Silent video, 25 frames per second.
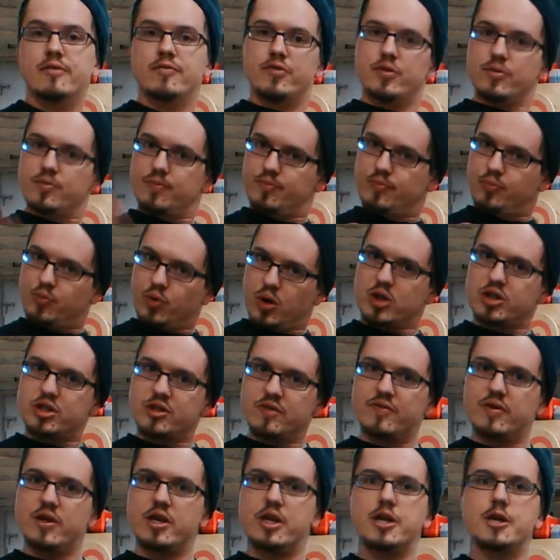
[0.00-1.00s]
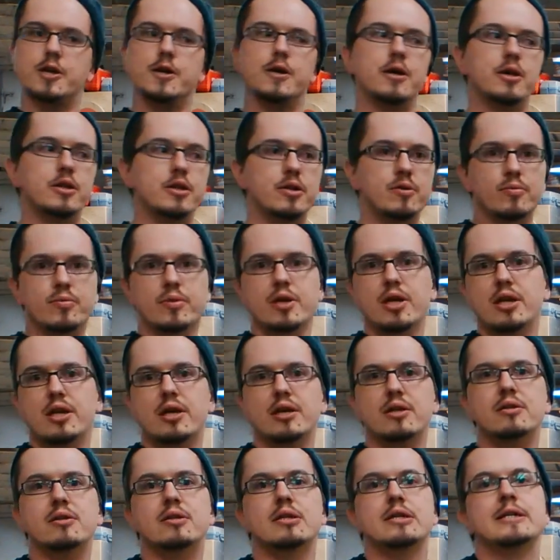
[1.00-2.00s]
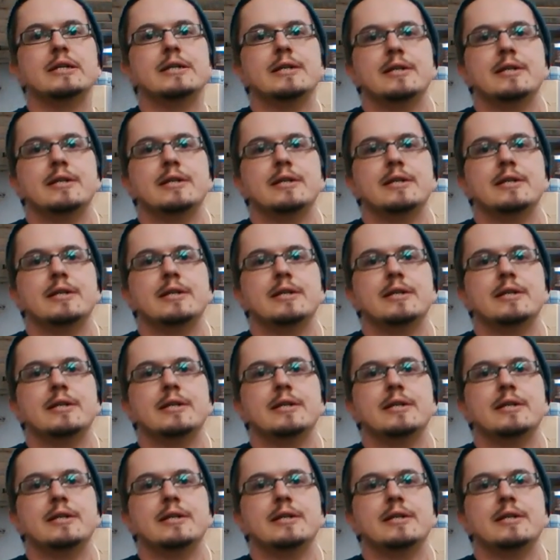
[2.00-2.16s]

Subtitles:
If you watch the video and you read it